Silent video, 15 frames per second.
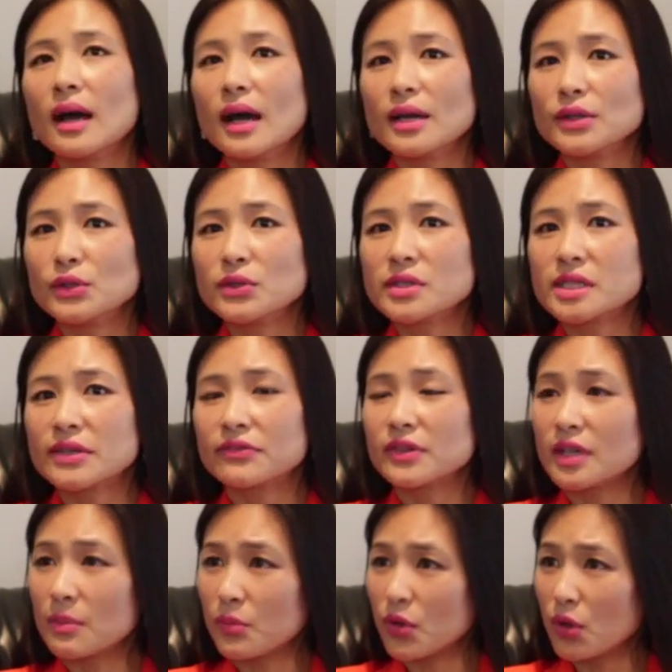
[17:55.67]
I use
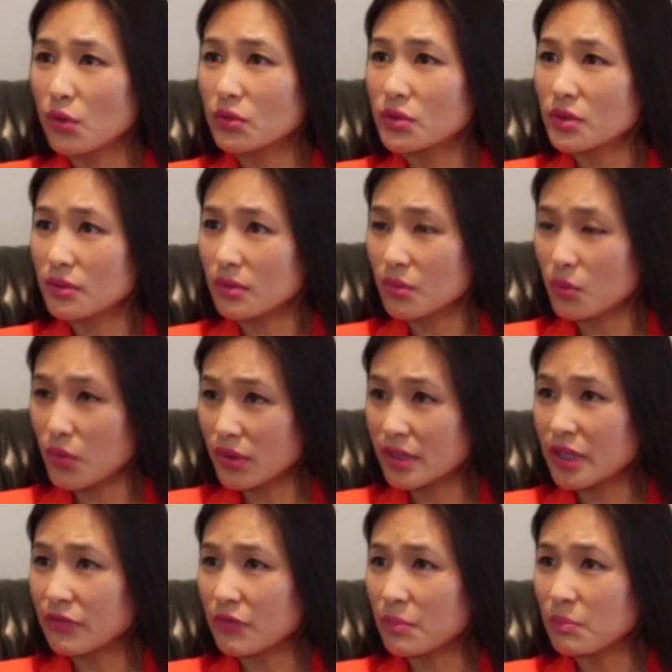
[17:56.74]
different approach with
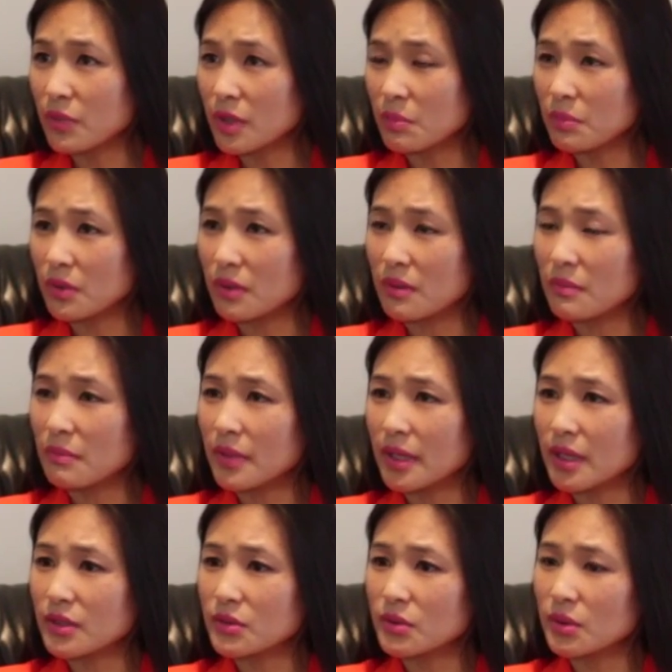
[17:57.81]
different people, but
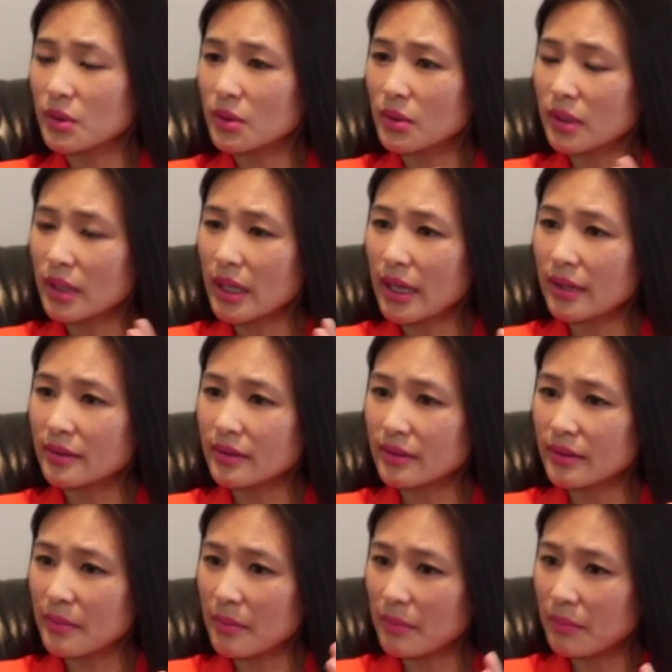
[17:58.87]
I do look at
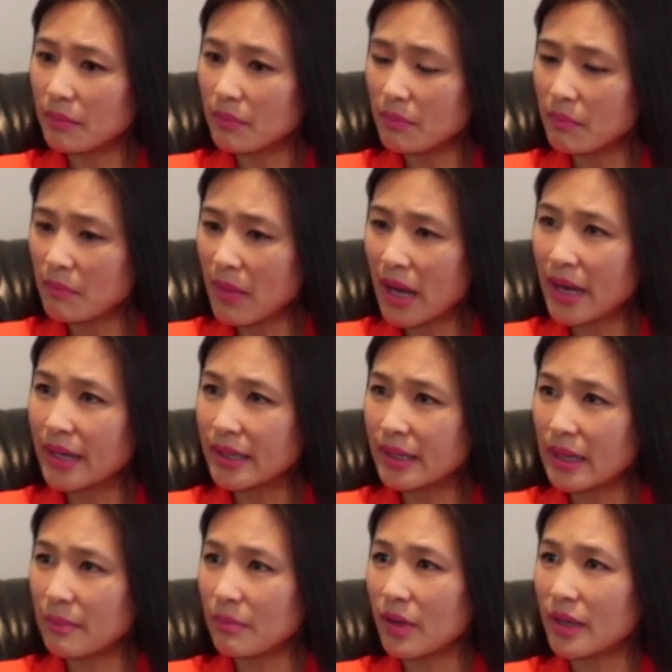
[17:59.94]

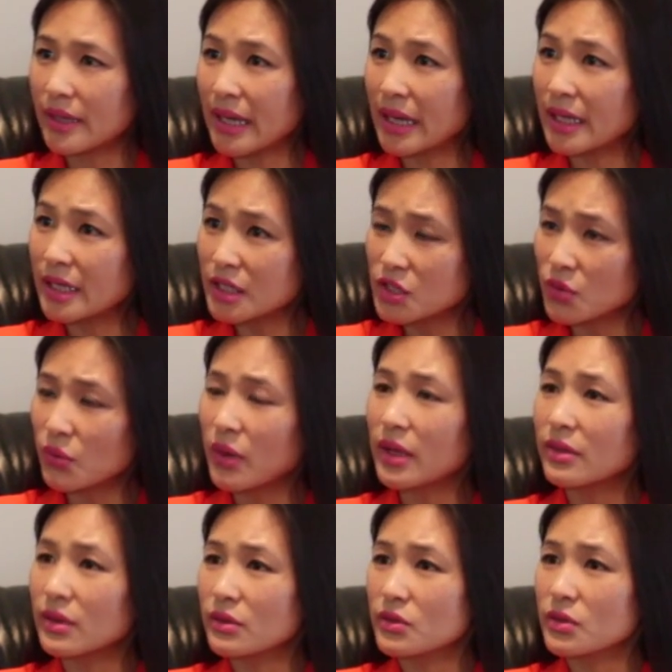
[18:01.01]
mind and body. I
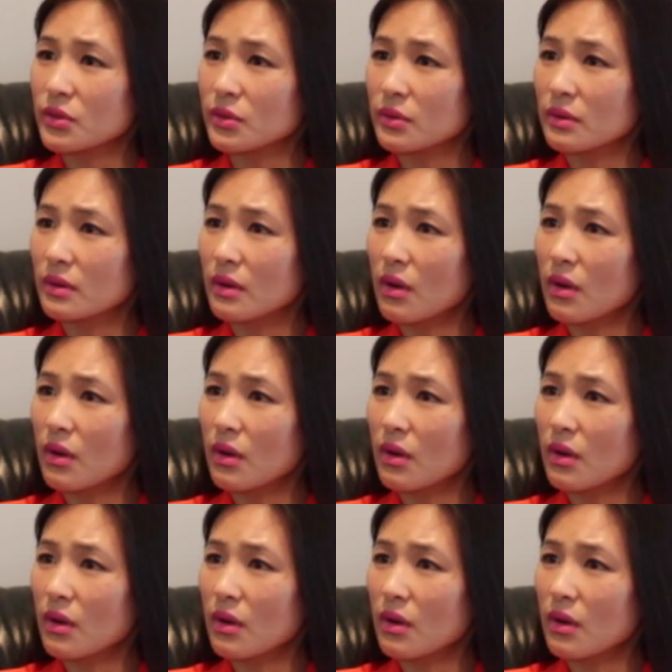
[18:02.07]
integrate the two.